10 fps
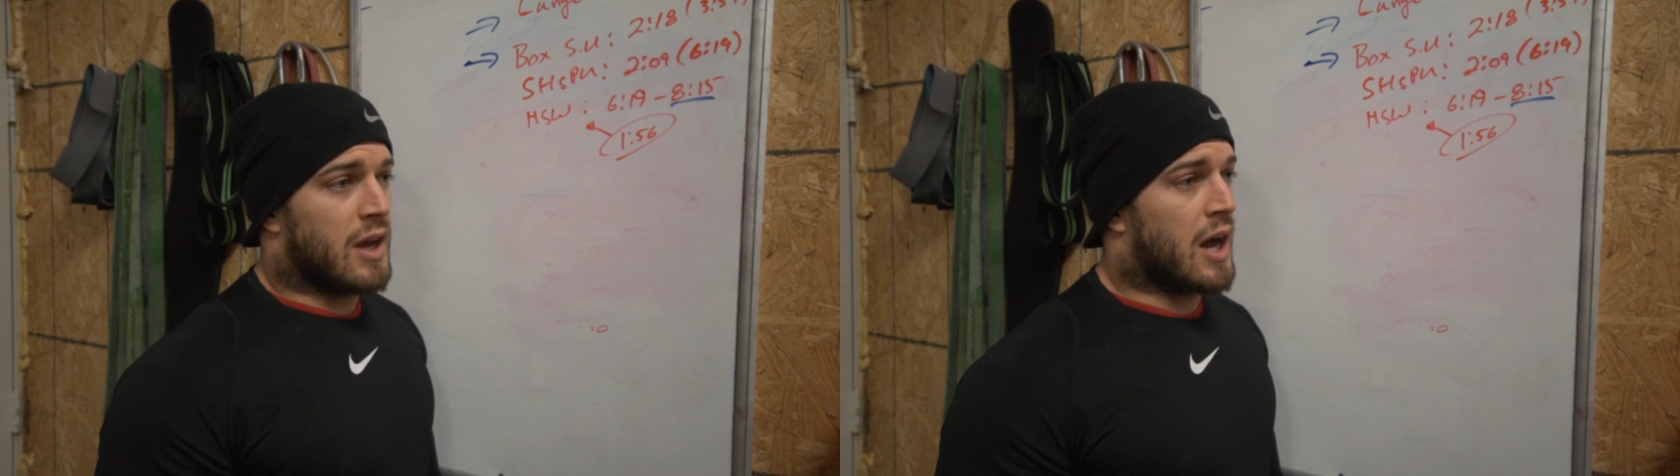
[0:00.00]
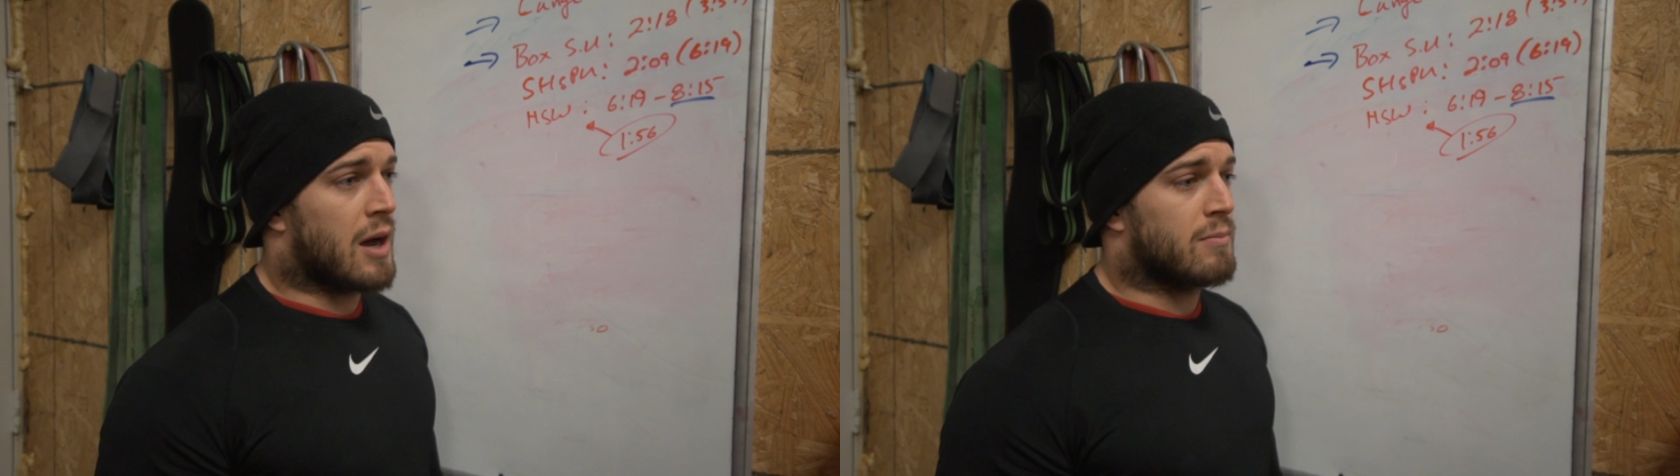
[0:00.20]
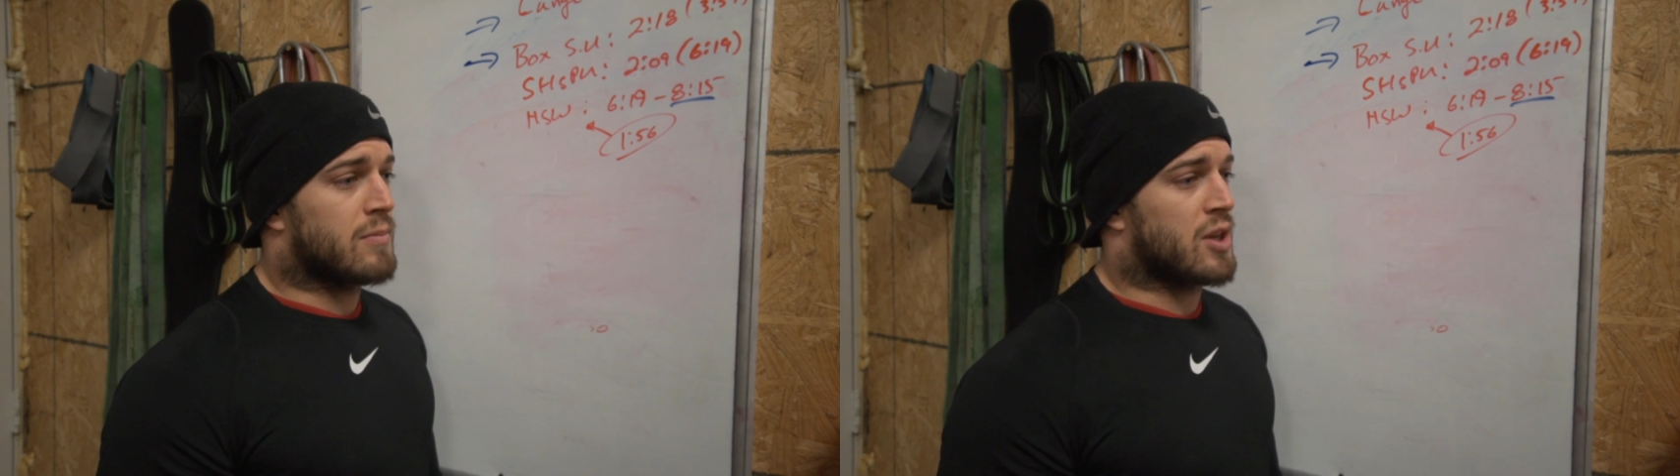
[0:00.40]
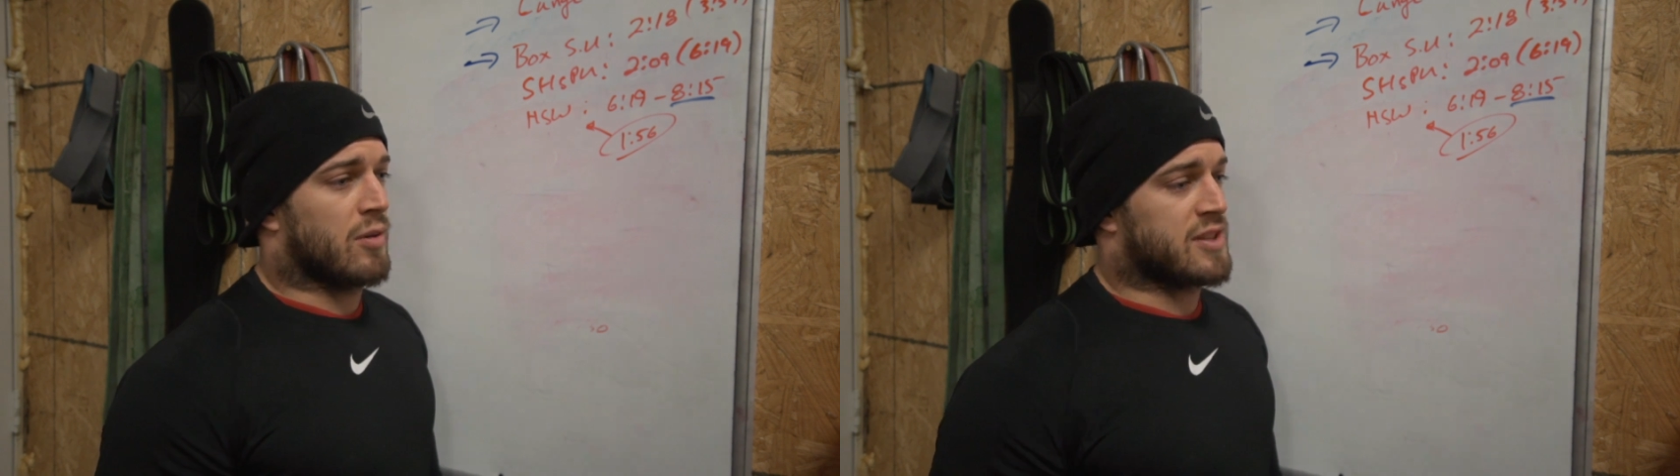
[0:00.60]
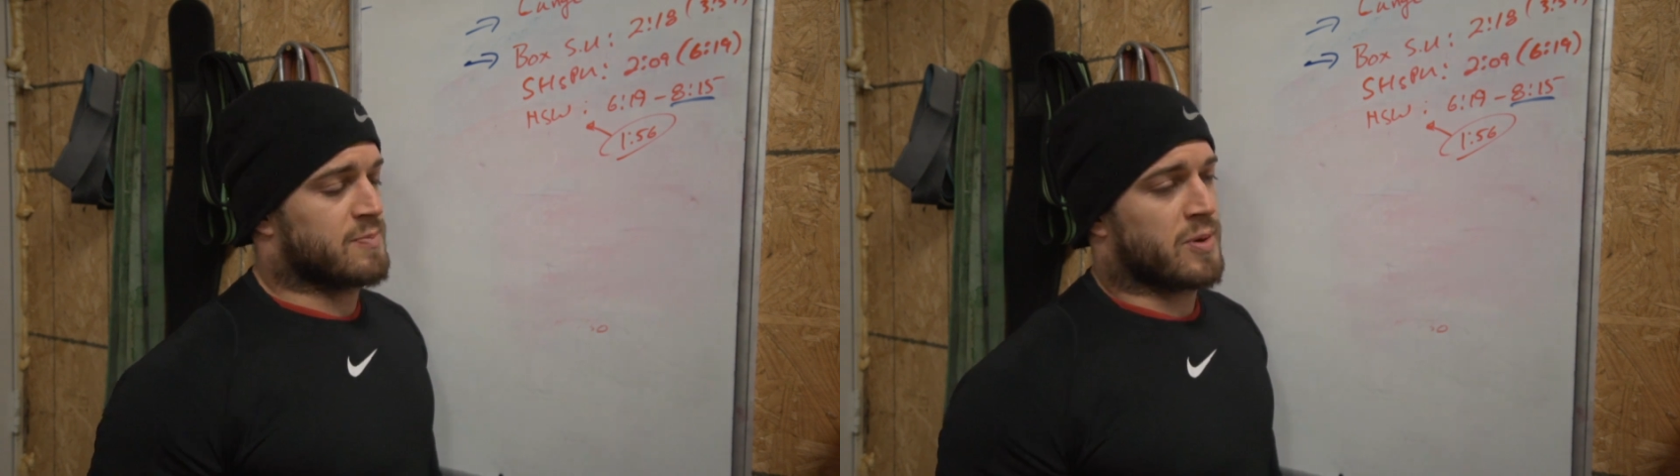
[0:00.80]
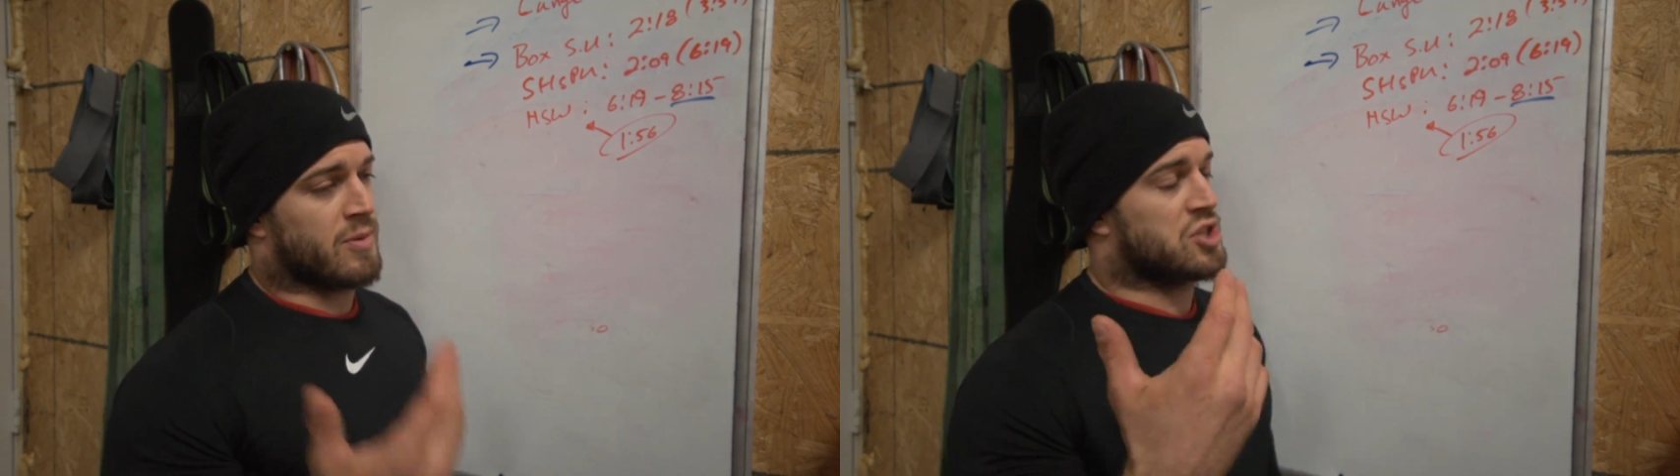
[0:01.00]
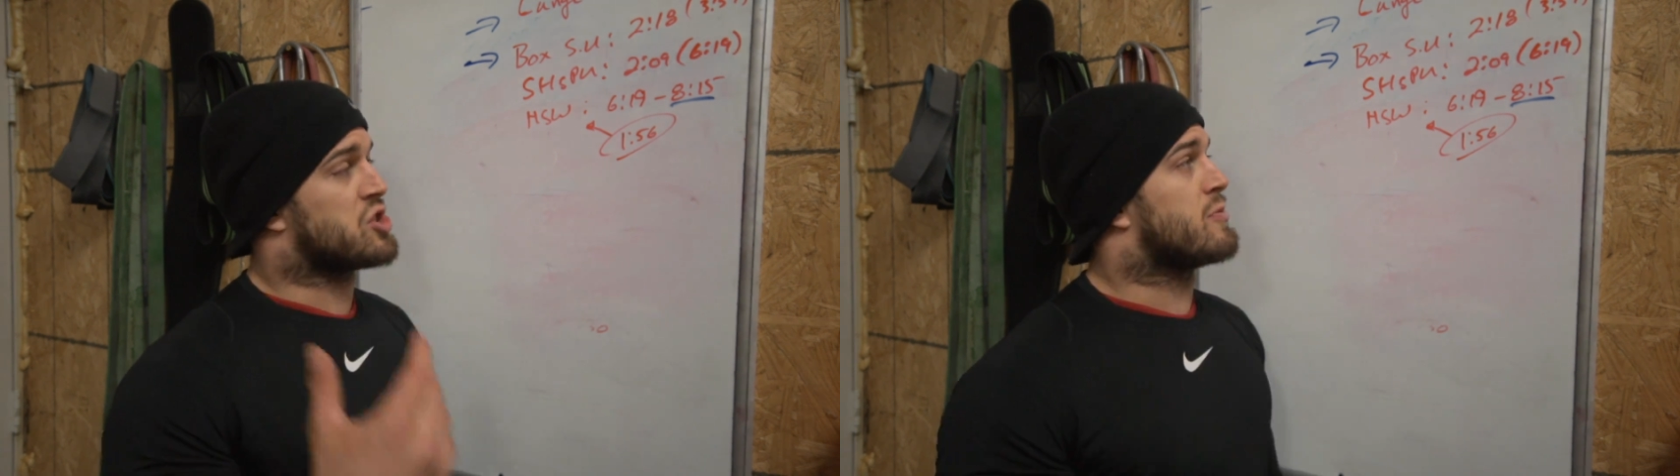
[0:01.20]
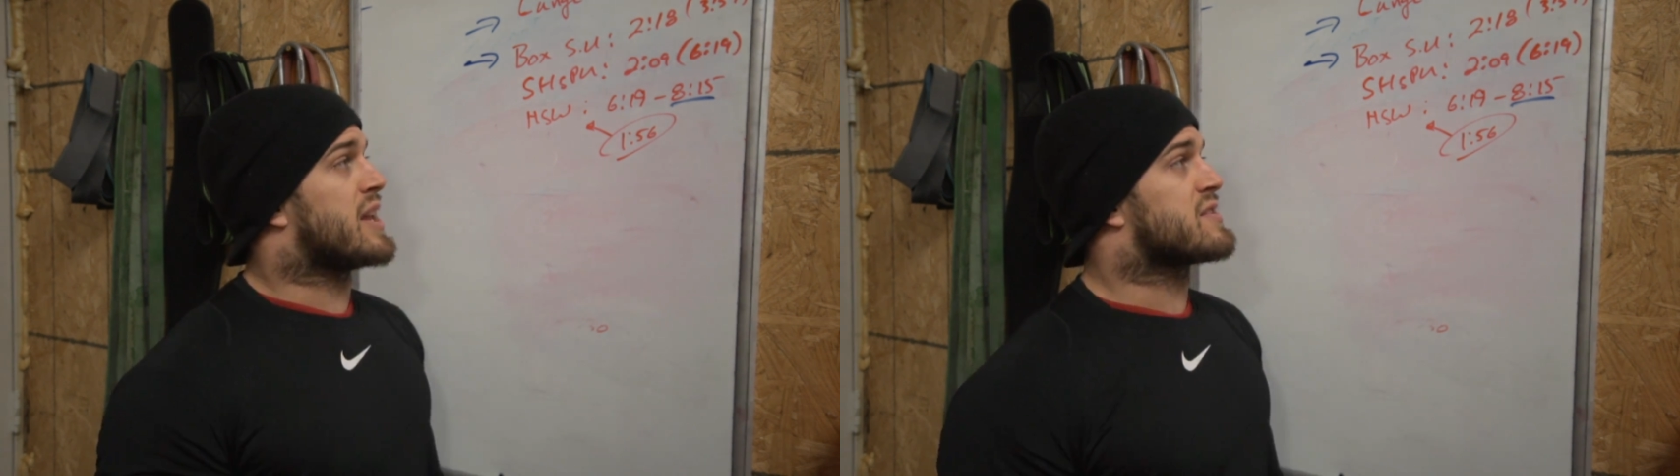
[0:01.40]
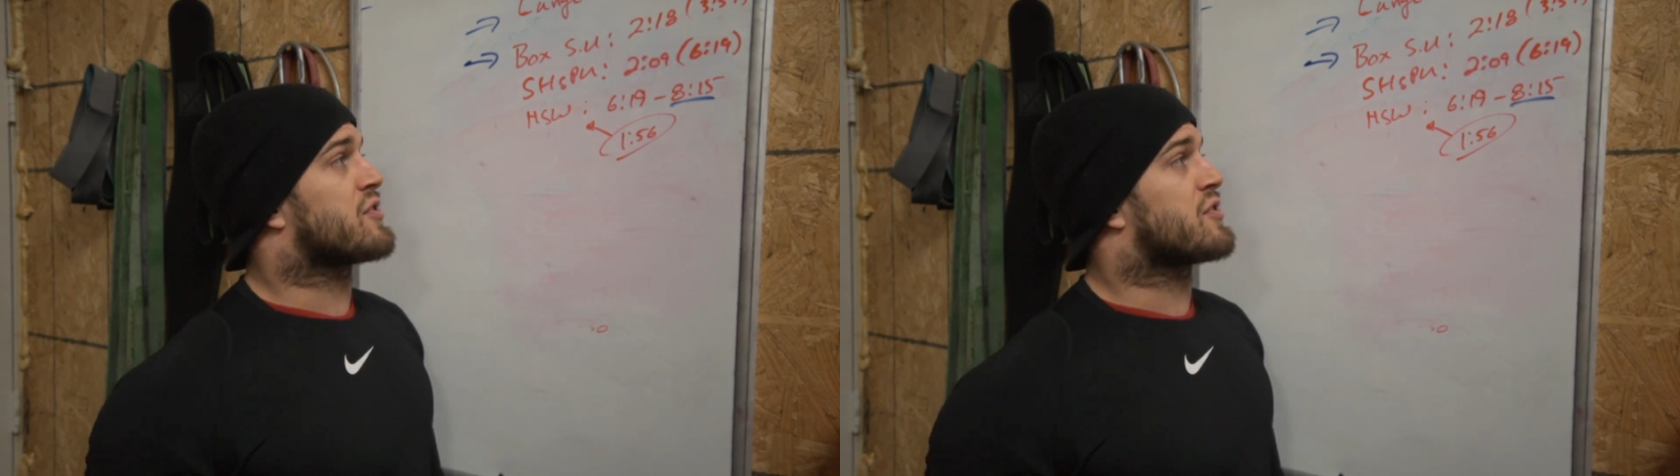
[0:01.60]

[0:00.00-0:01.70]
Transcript: Um, you know, that's pretty much two minutes